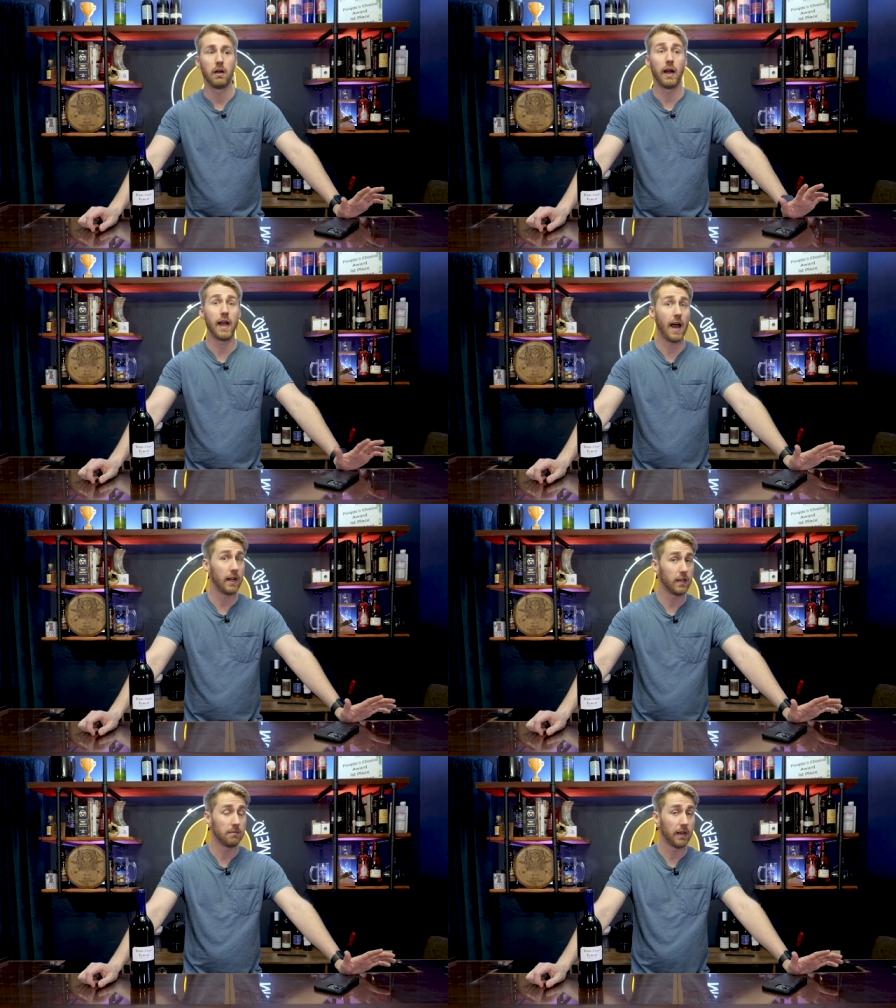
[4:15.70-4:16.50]
I
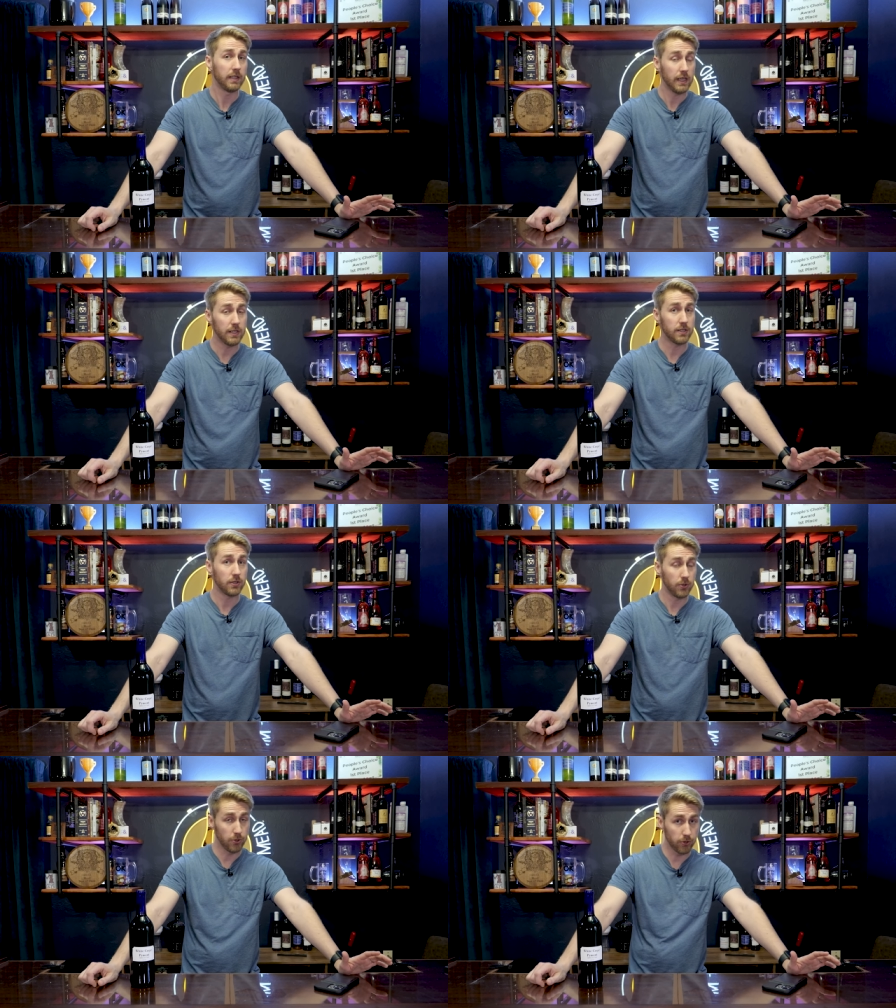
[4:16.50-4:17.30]
added my
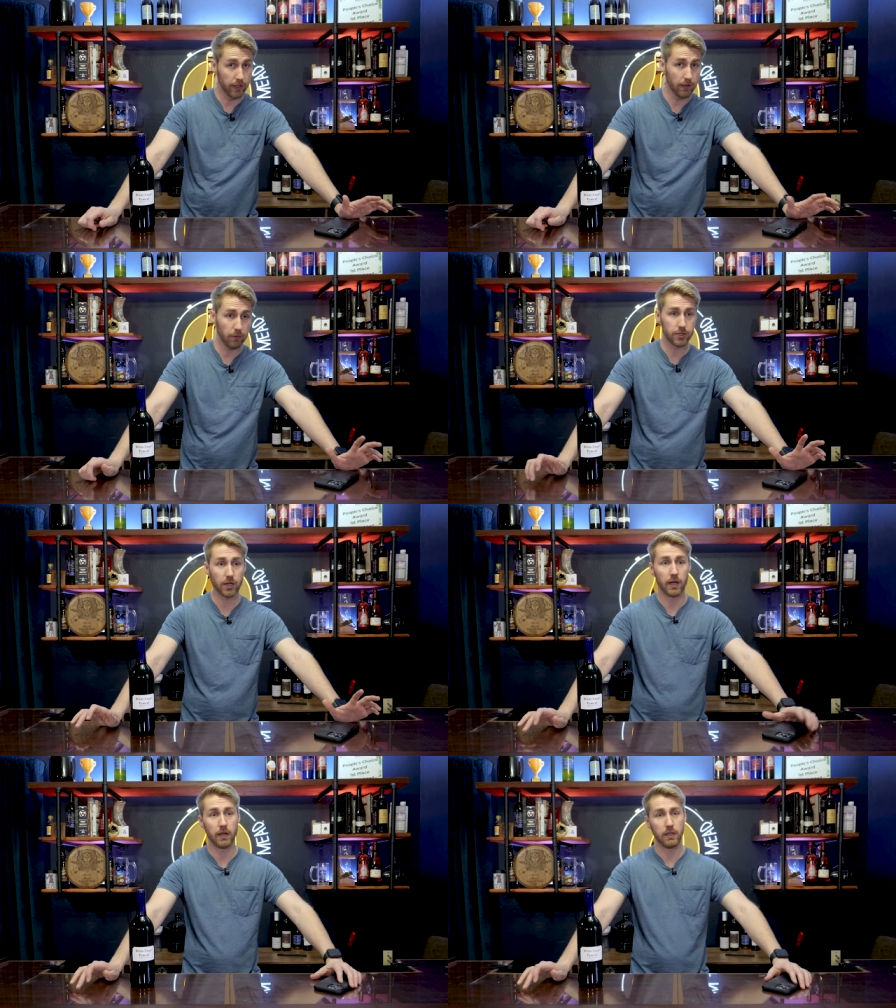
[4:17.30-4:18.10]
yeast nutrient, which
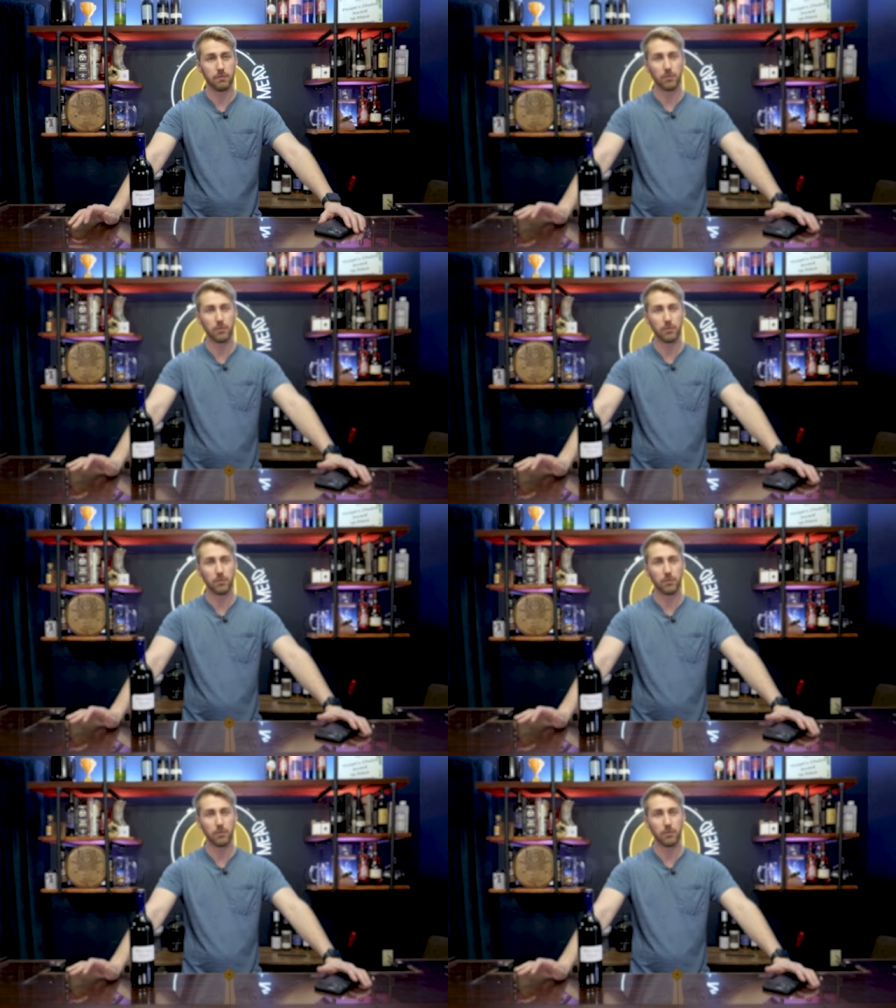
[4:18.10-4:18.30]
I